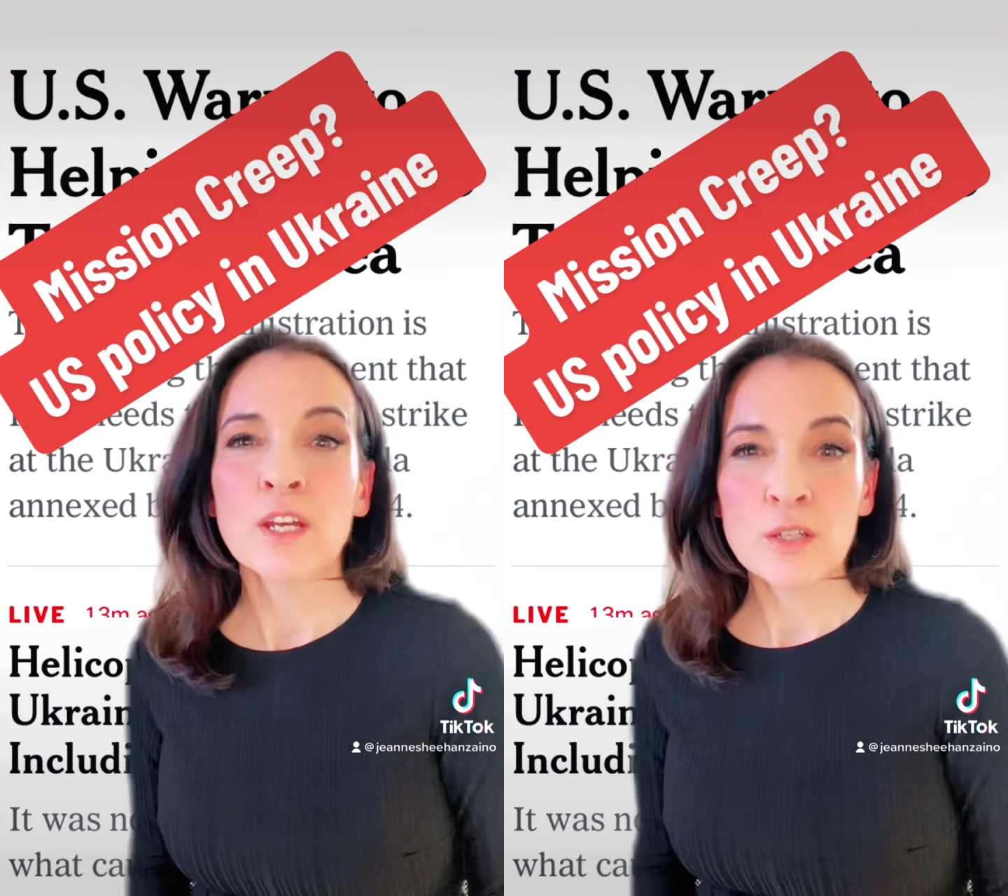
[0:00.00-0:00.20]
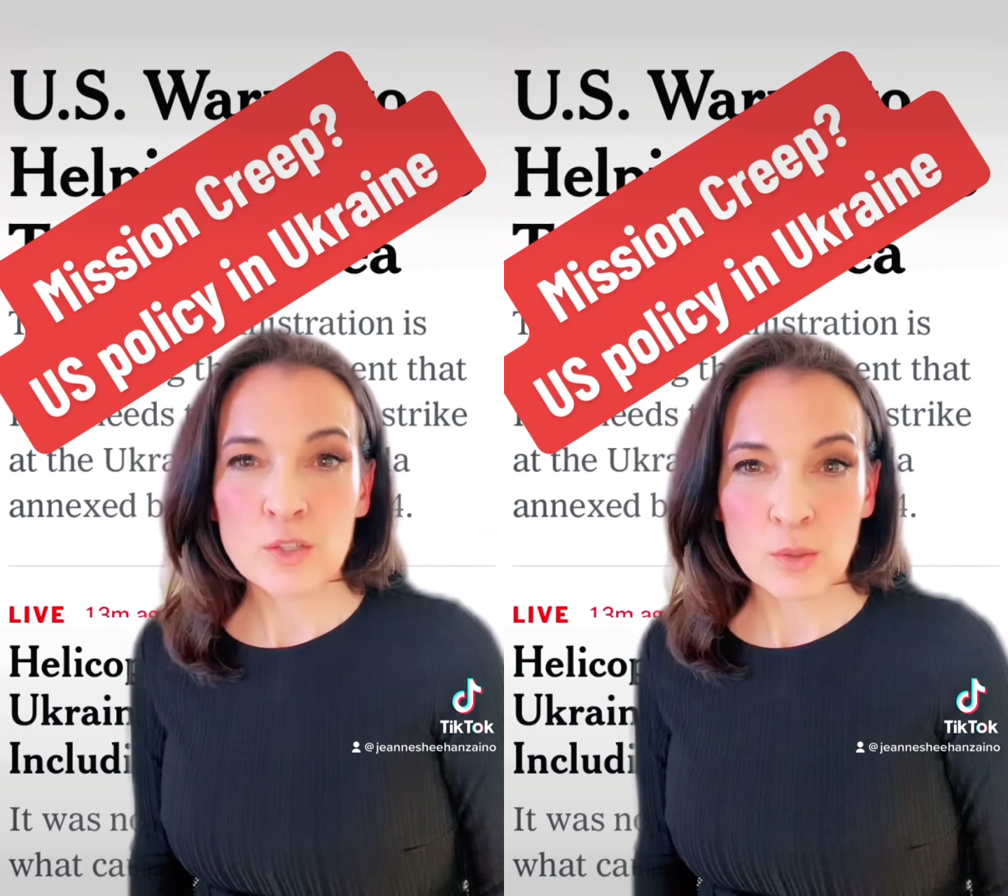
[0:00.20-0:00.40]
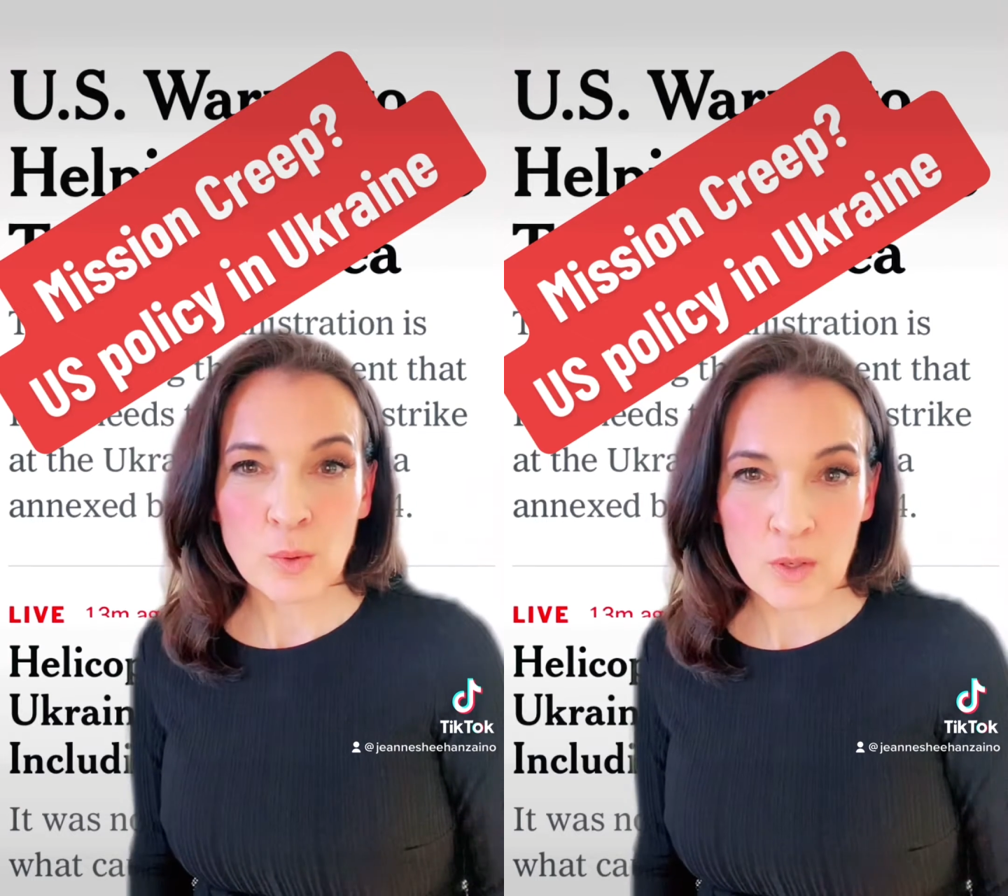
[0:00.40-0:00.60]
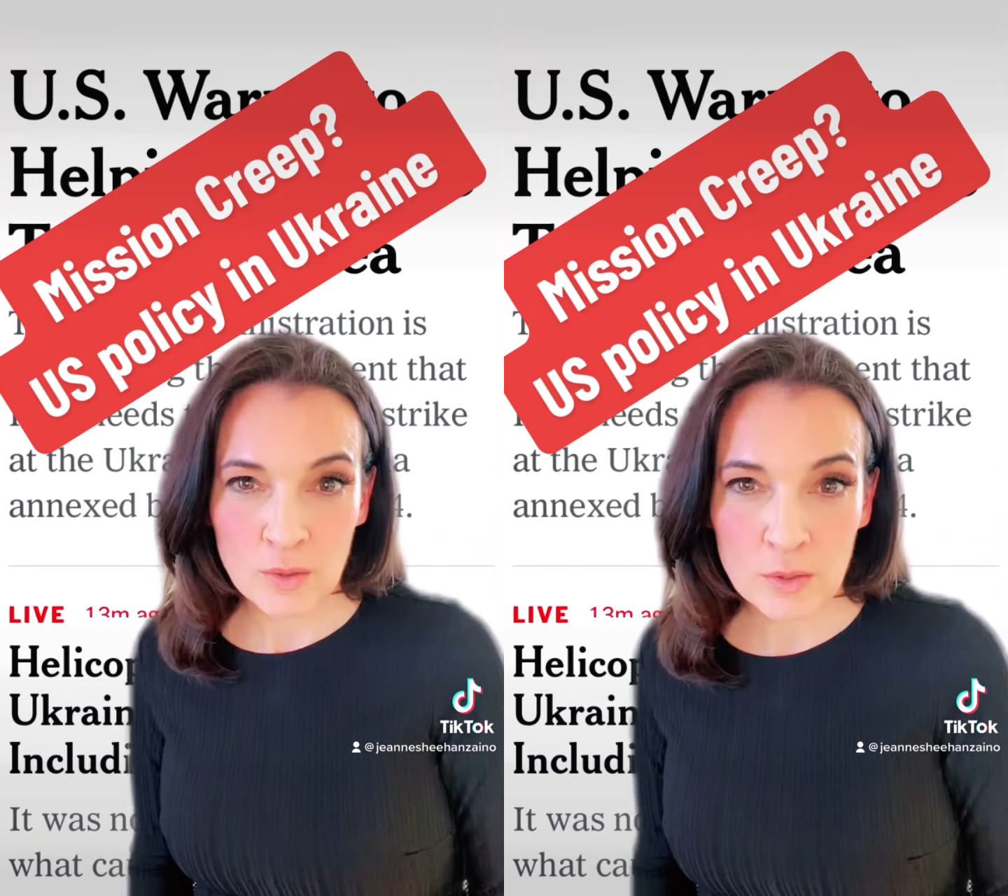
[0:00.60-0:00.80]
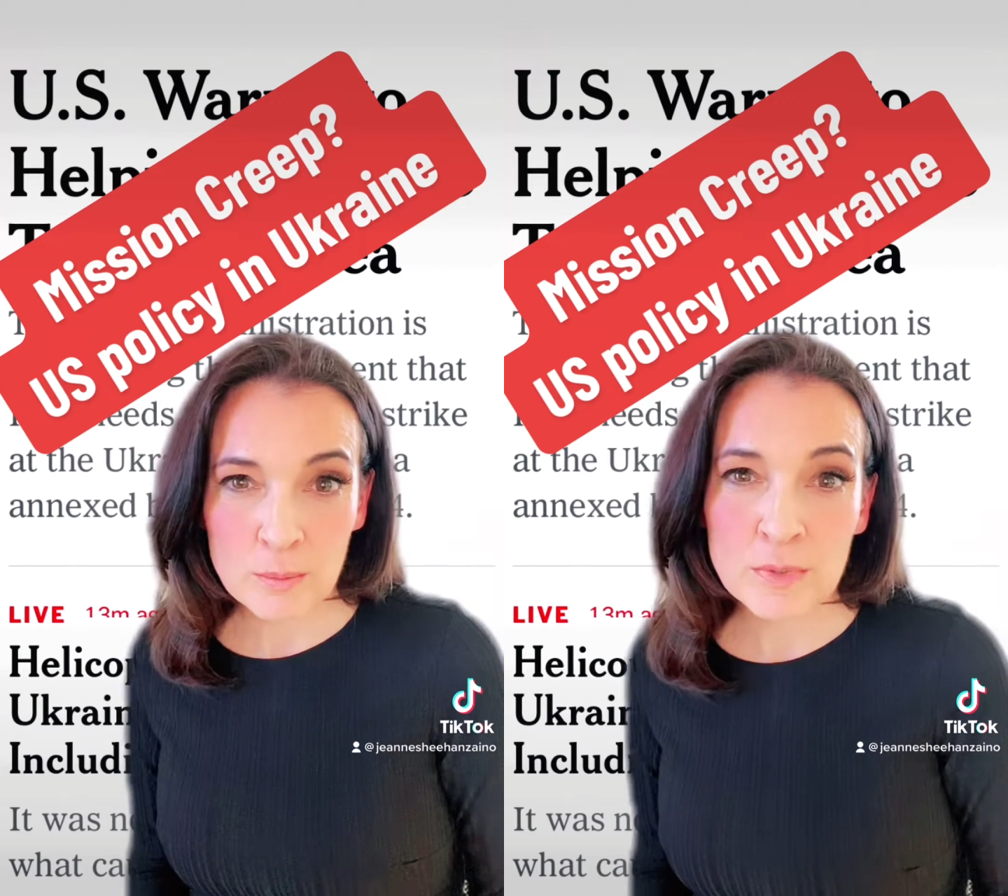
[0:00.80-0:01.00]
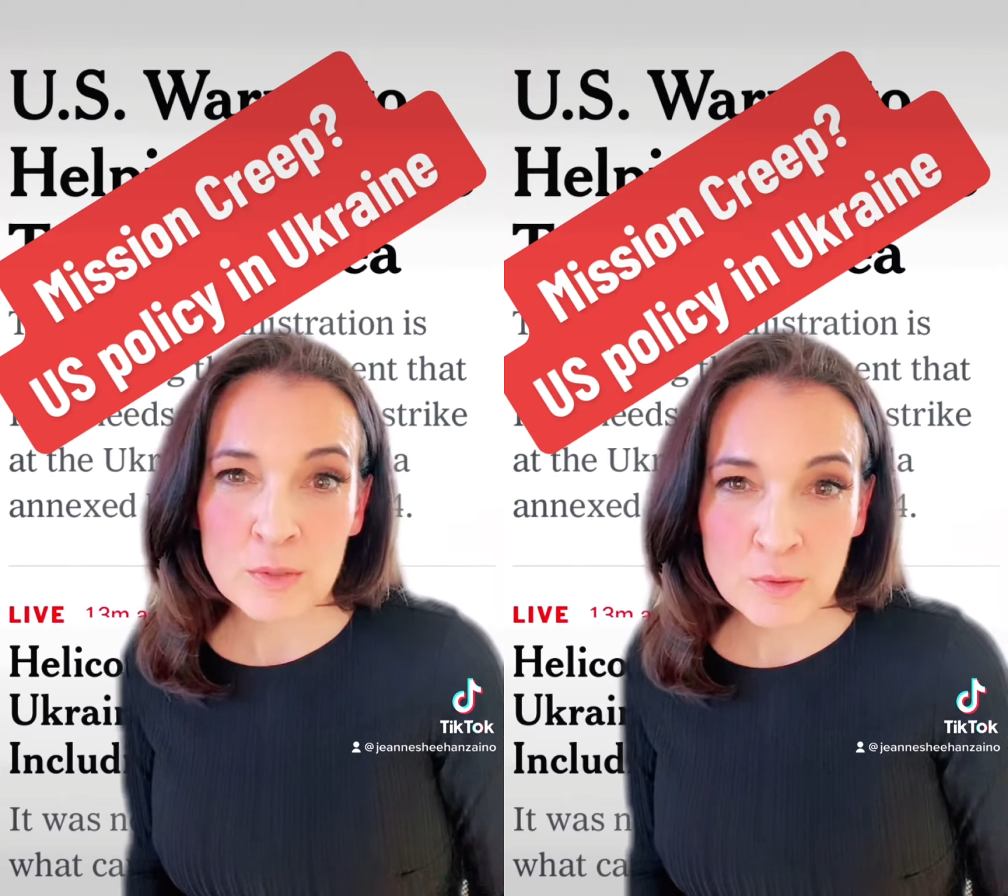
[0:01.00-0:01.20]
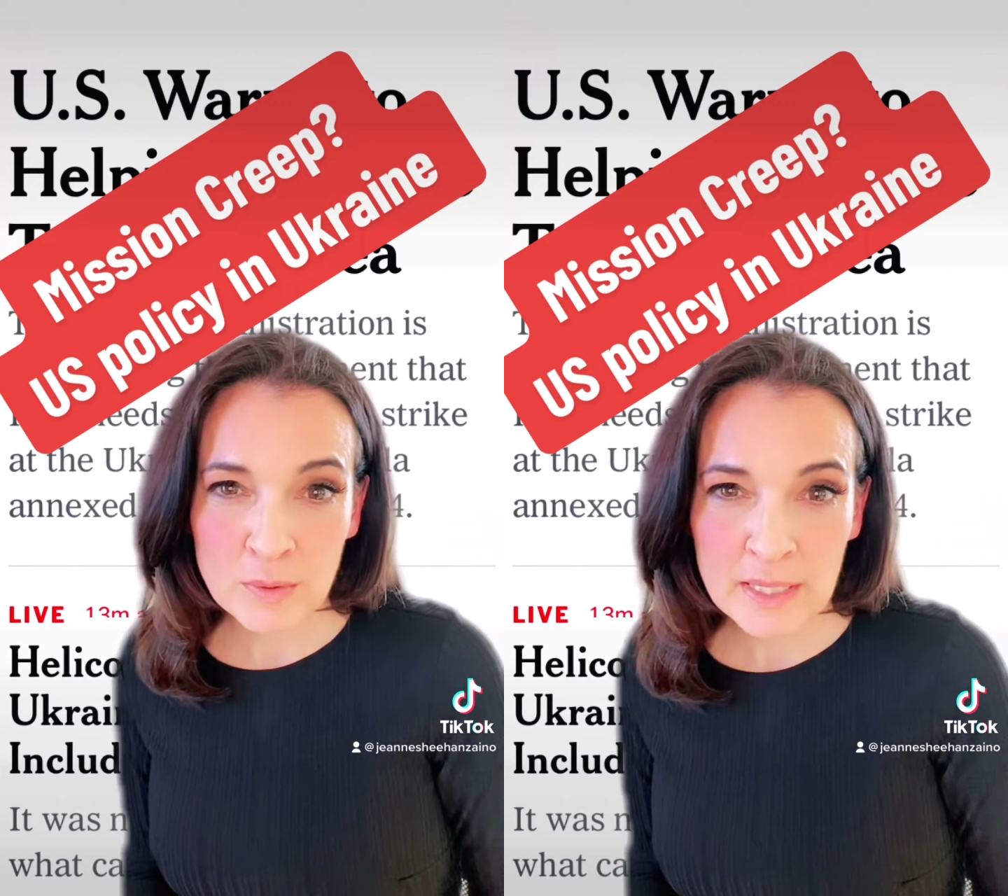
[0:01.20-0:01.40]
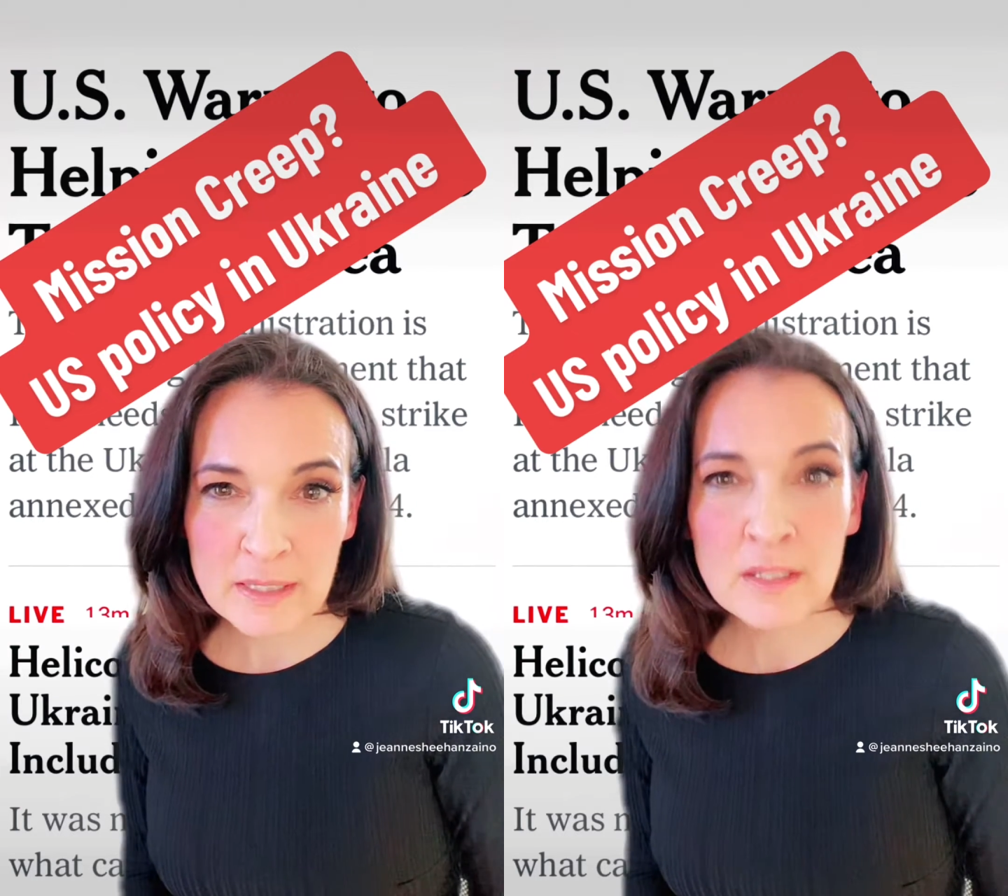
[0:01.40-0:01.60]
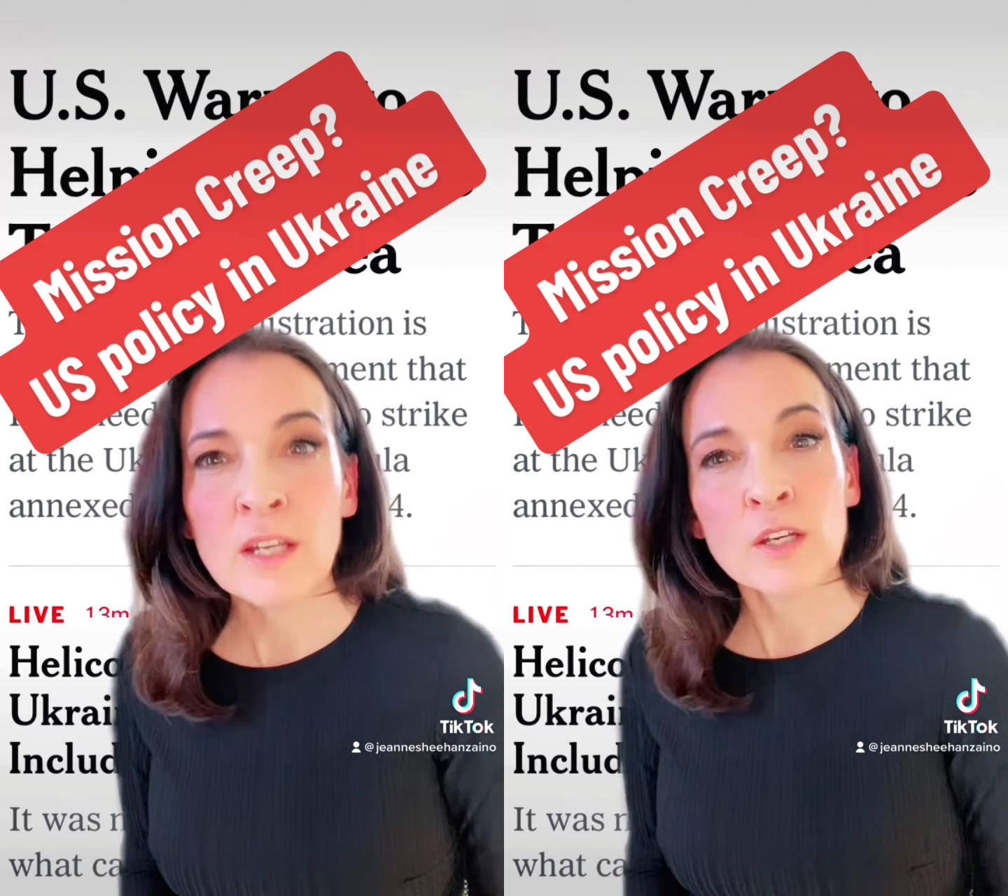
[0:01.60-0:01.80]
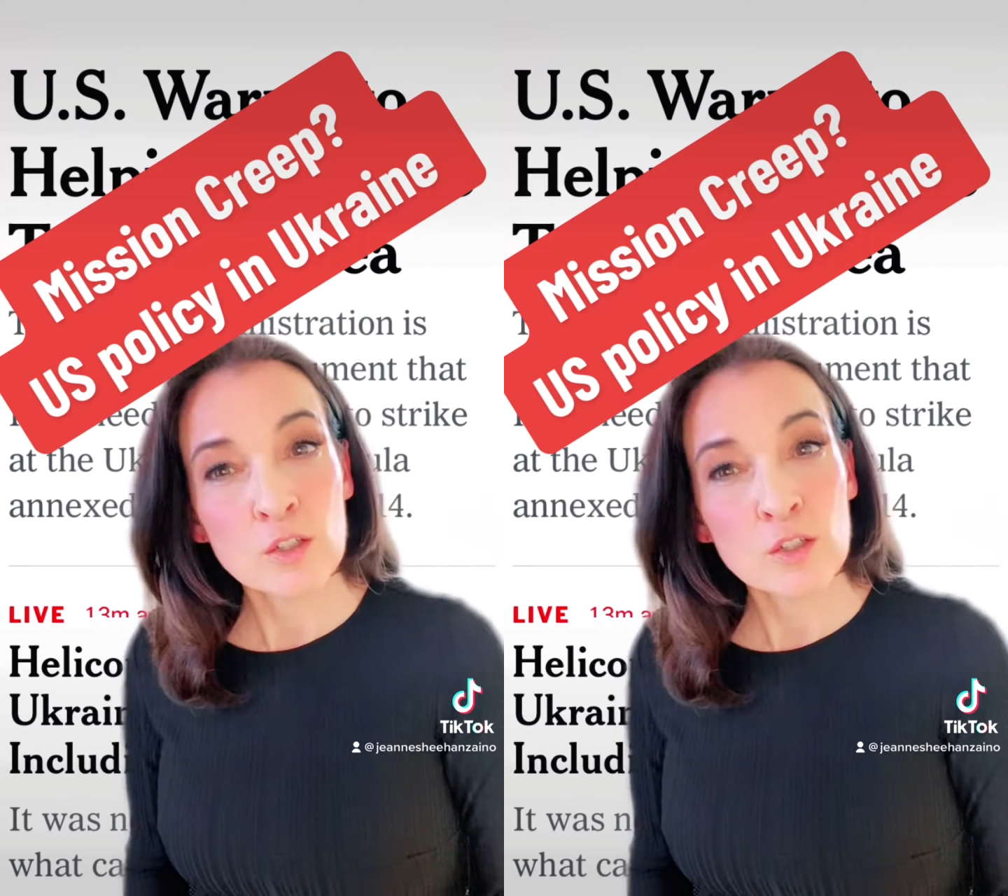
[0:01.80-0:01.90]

to arm Ukraine